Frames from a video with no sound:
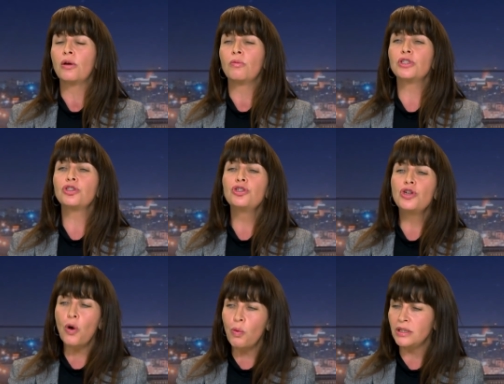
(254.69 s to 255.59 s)
which
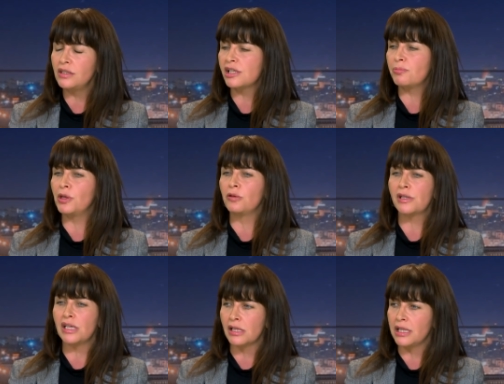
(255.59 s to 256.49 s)
no one
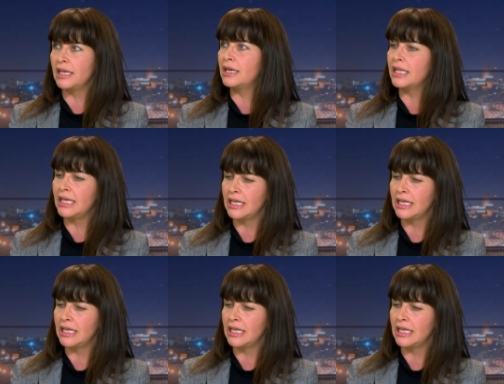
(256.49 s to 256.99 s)
disputes is legally